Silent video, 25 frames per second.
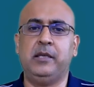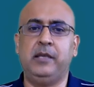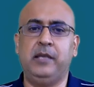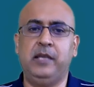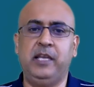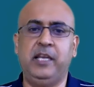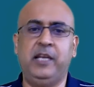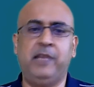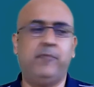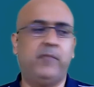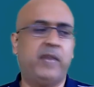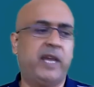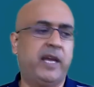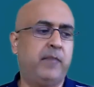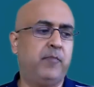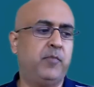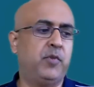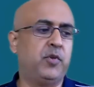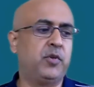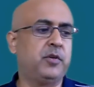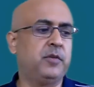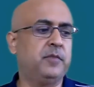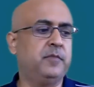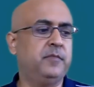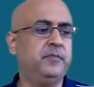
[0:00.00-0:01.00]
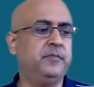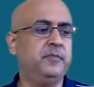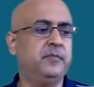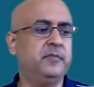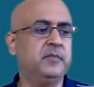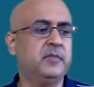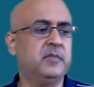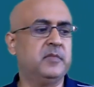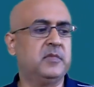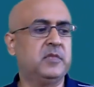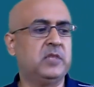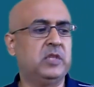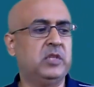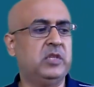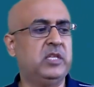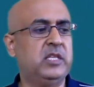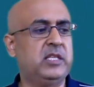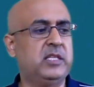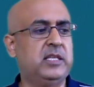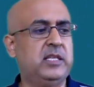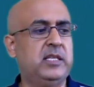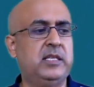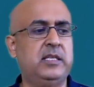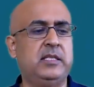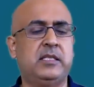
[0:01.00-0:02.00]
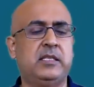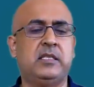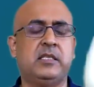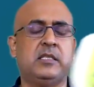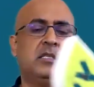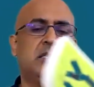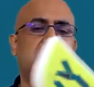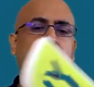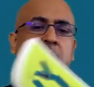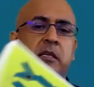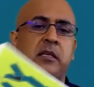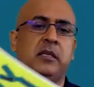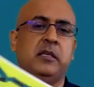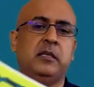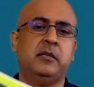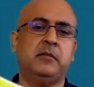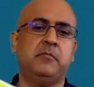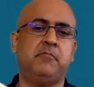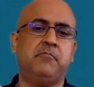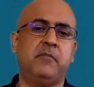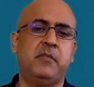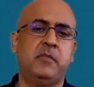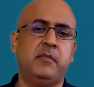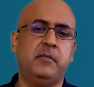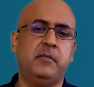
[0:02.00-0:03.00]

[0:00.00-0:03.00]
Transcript: in my book? So this is a